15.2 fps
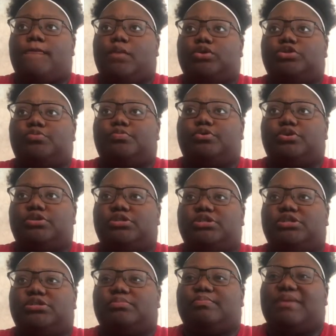do sports
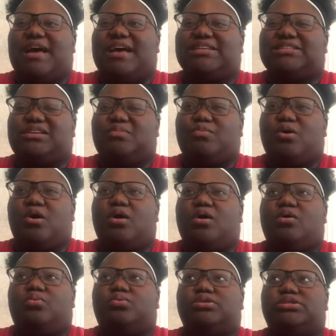season.
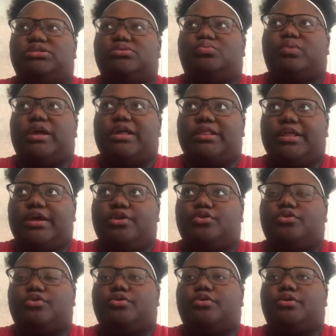Basketball was way
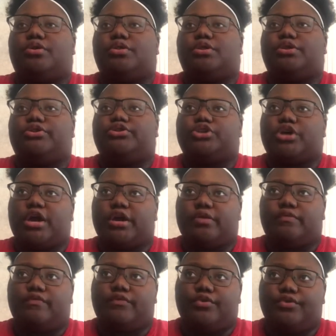later than track
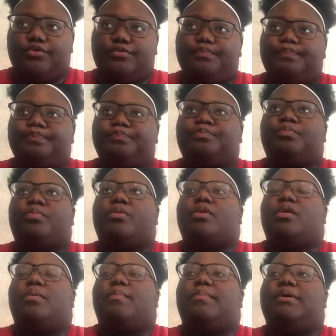and field,
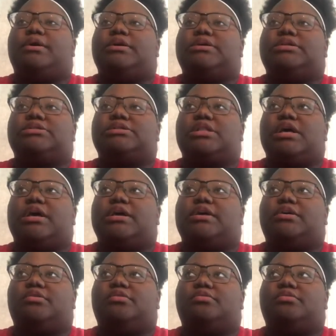but it's like